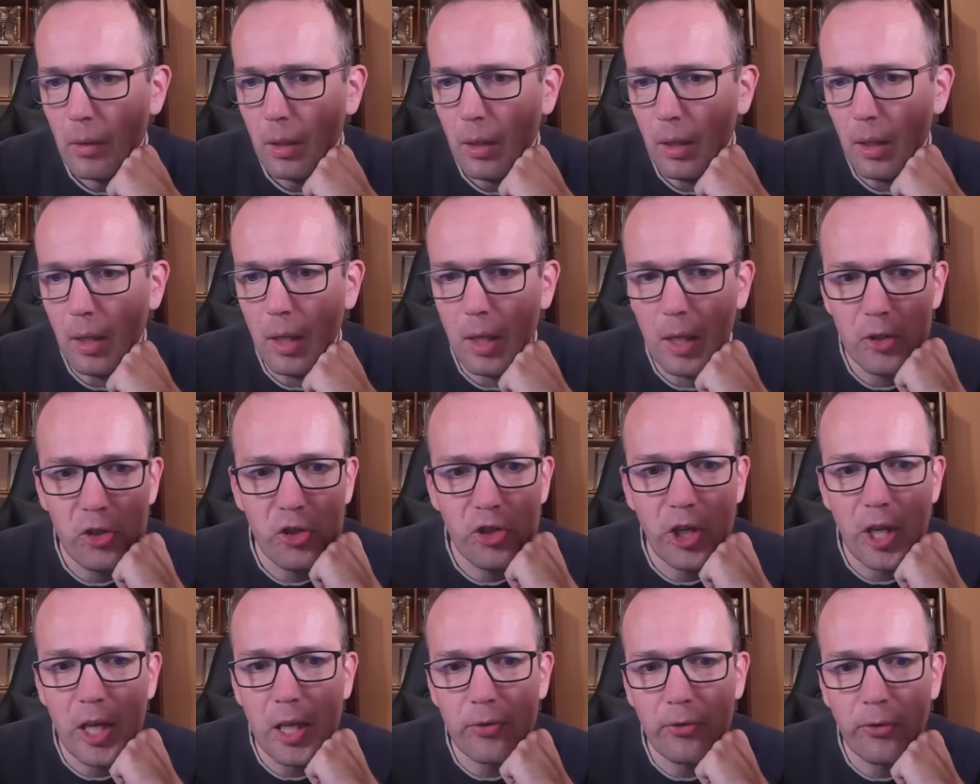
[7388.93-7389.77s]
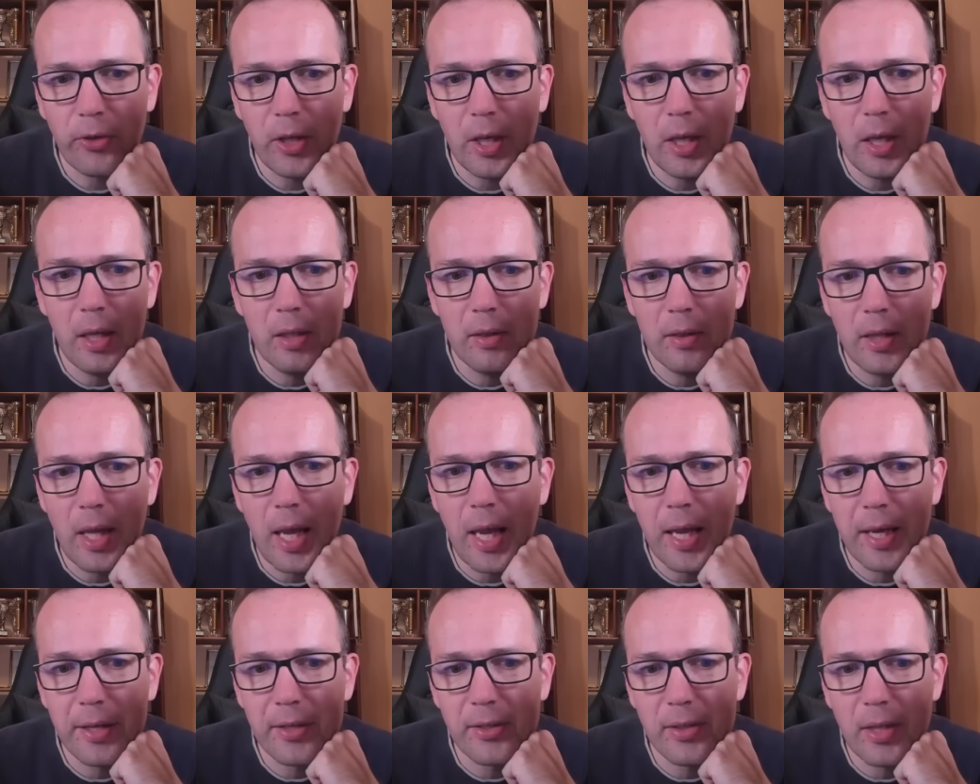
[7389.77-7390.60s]
g3,
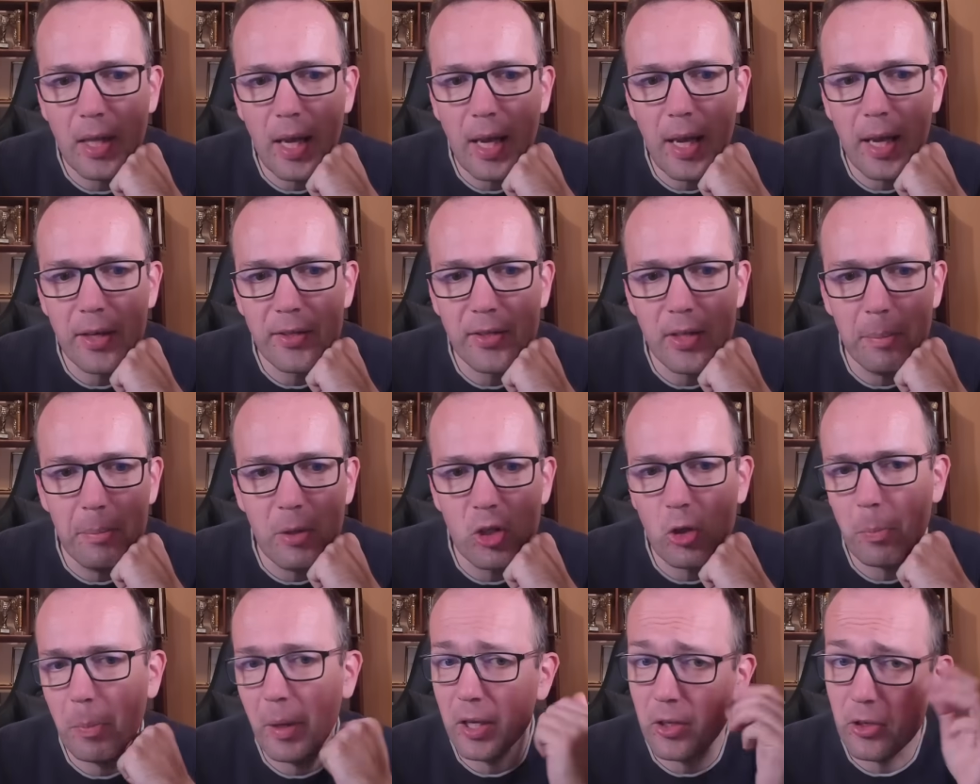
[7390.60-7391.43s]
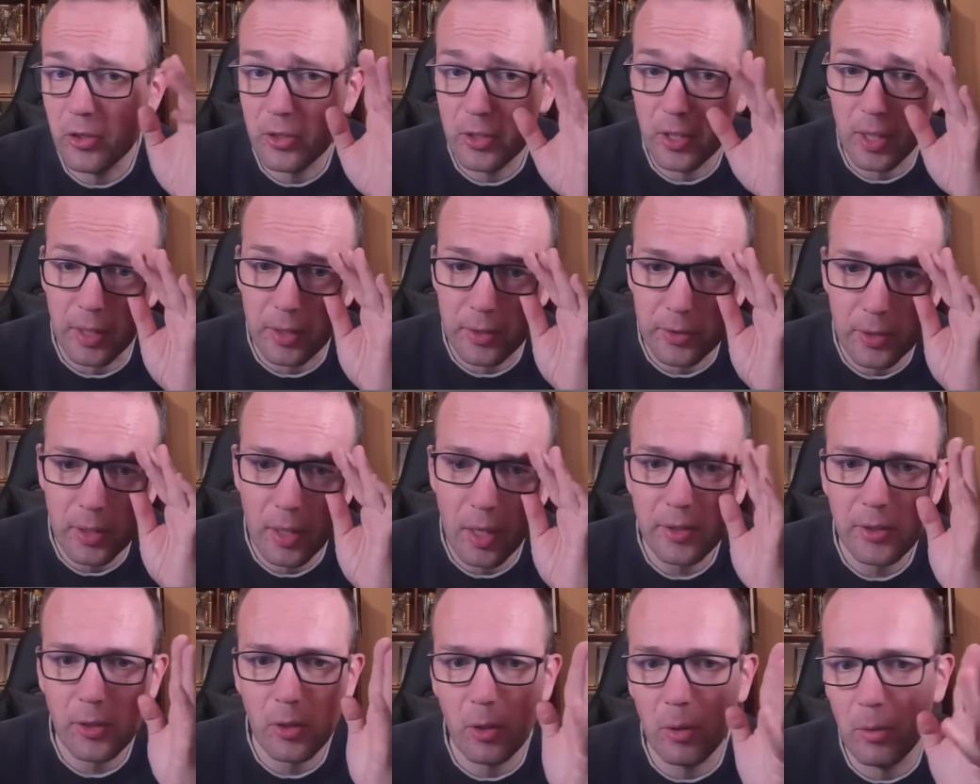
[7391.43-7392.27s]
takes, and bishop h6.
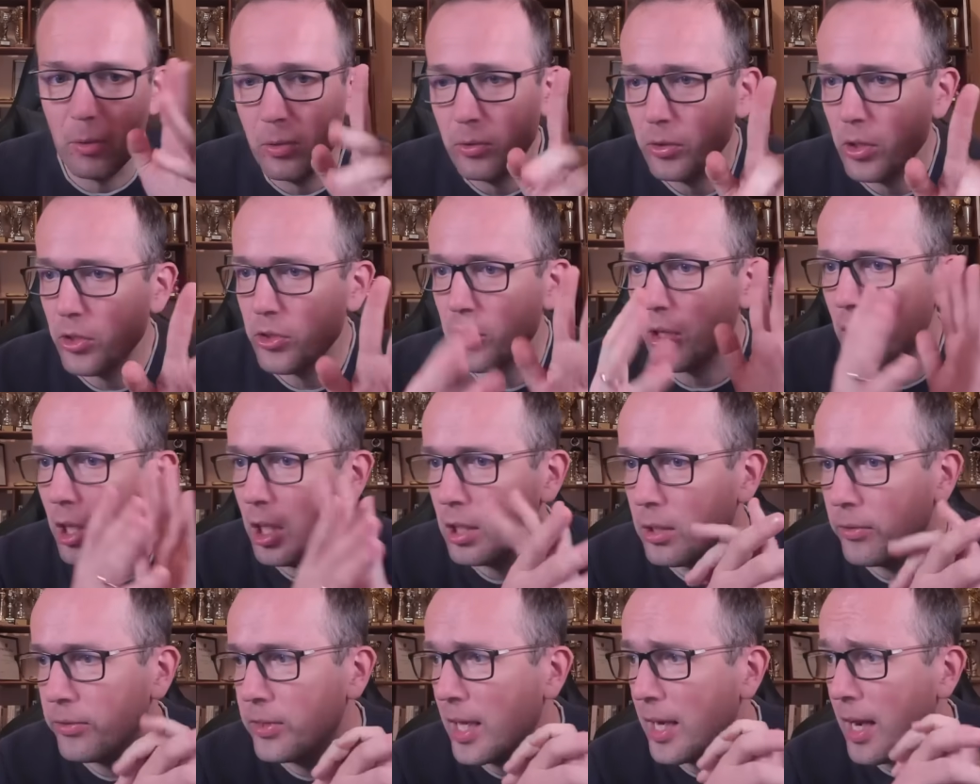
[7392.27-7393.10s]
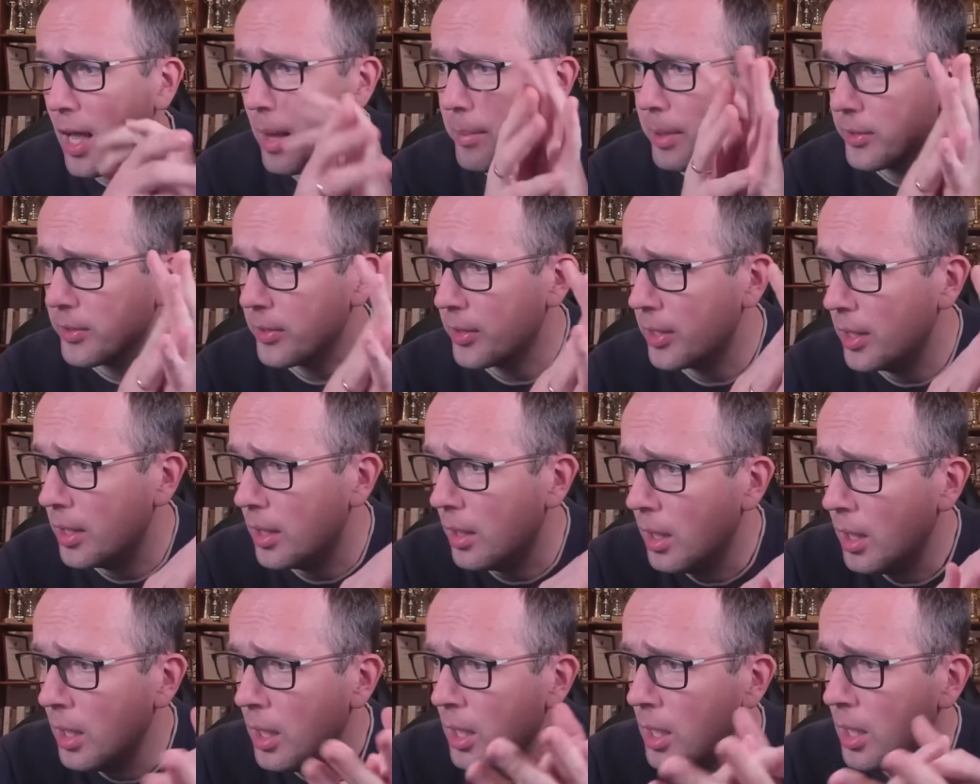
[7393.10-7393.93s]
Yeah, so there's a lot of dynamics here
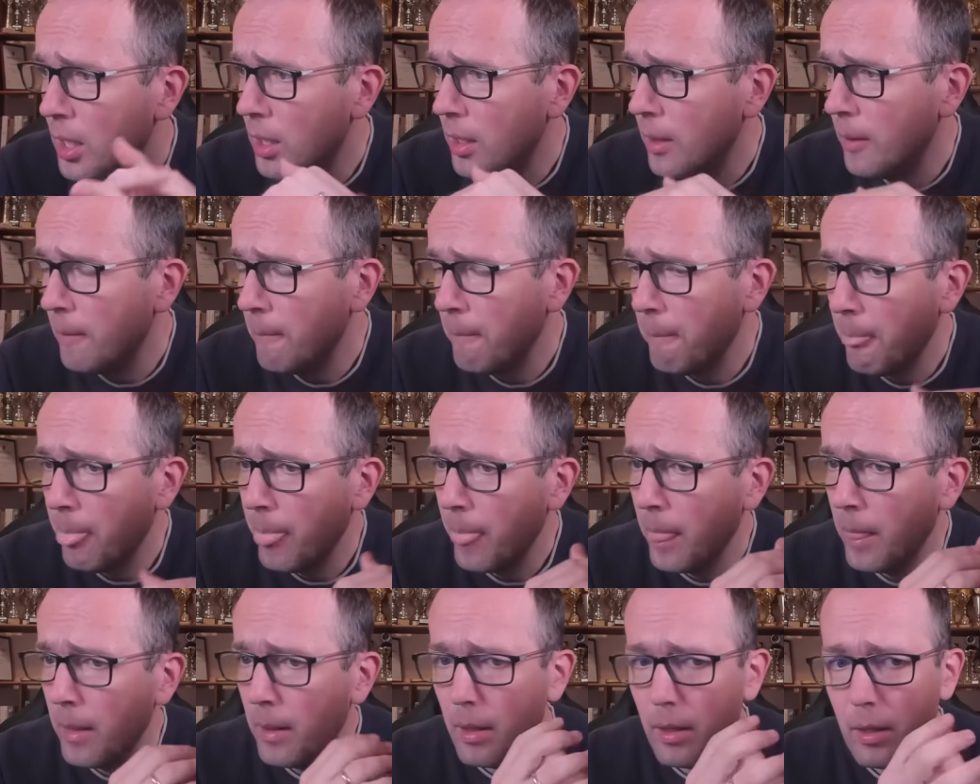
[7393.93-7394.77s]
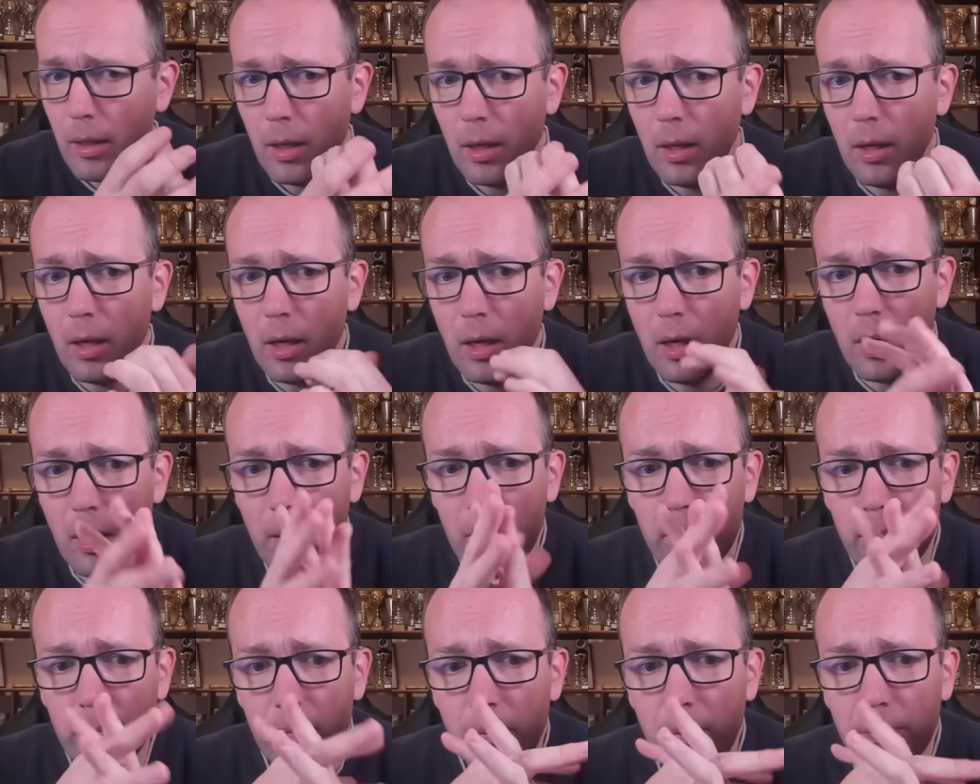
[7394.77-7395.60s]

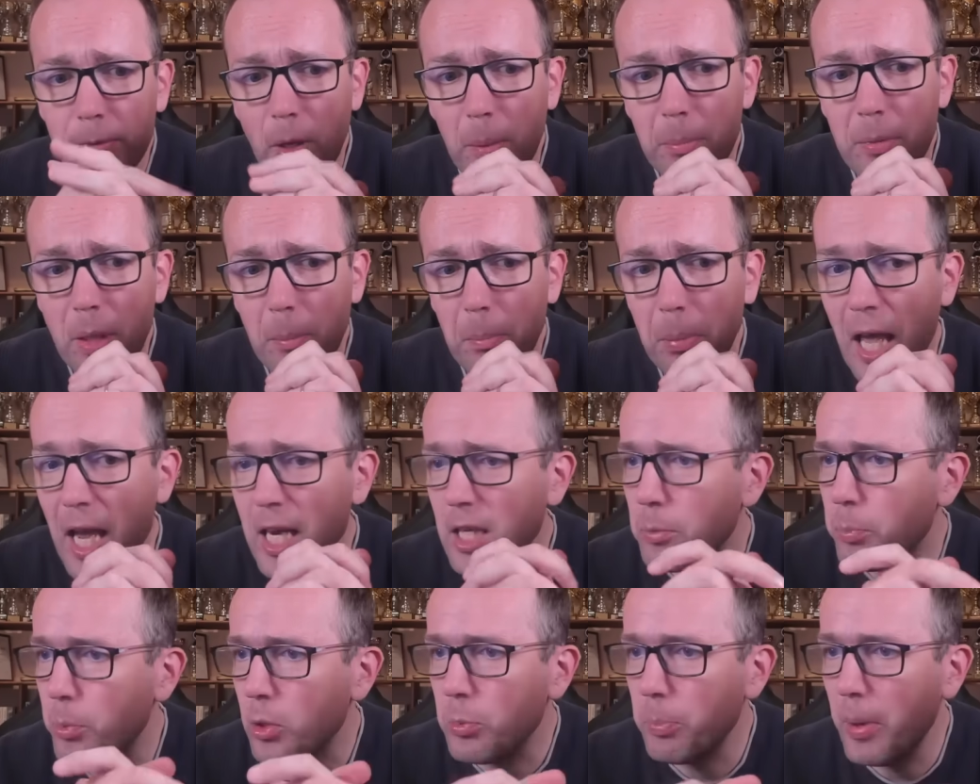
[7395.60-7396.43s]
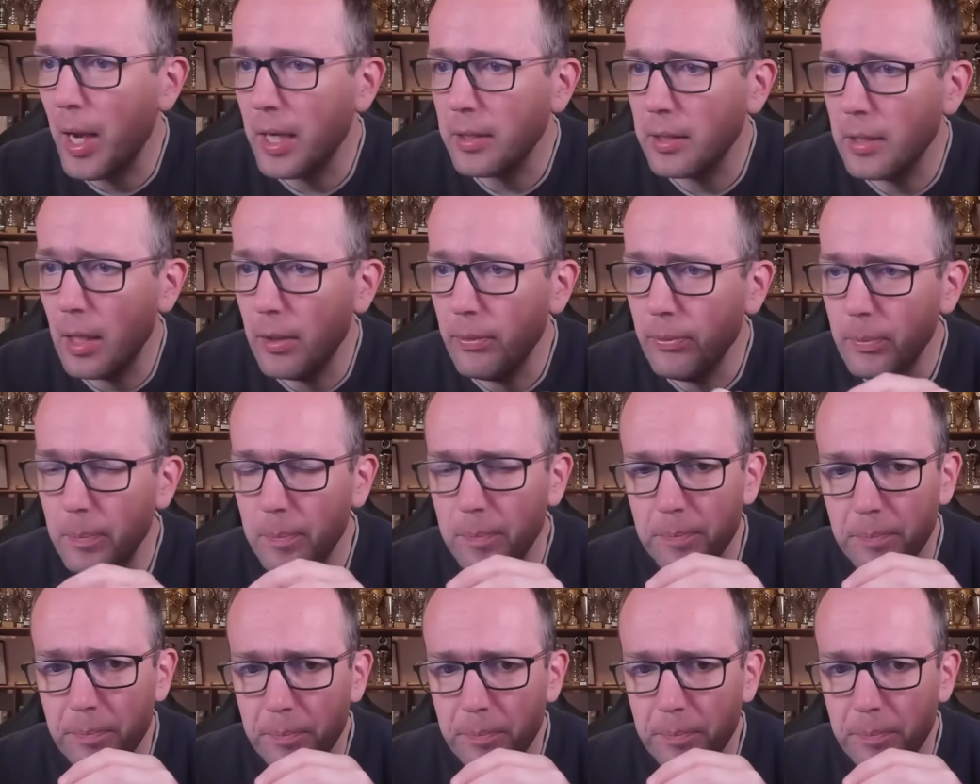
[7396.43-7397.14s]
from the black's perspective.